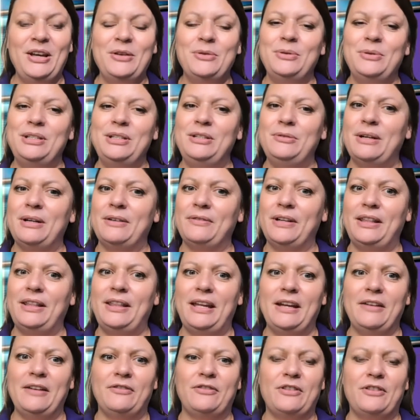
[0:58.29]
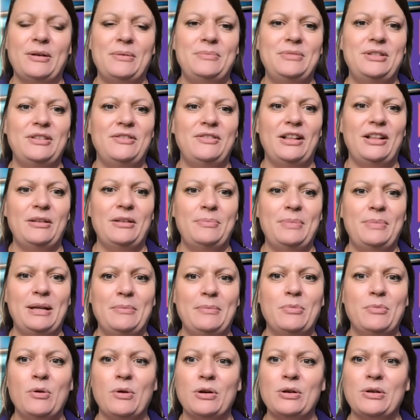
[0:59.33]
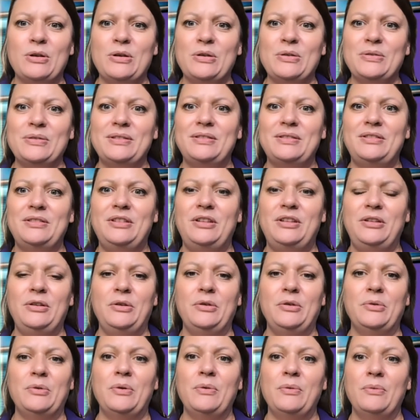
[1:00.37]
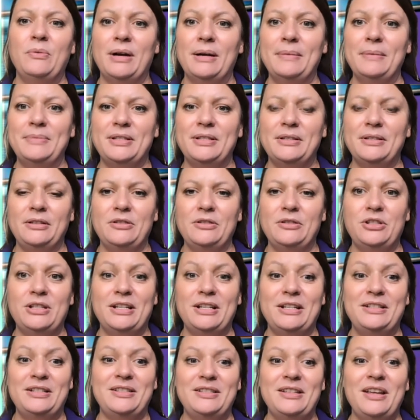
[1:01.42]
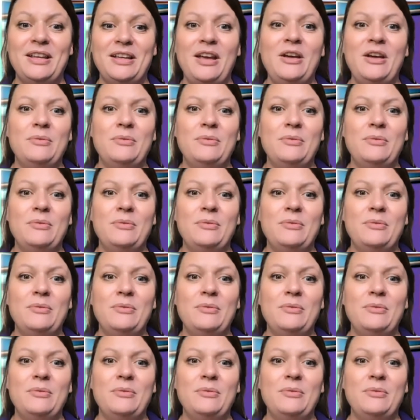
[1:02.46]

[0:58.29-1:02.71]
We do everything from developing portals to web solutions.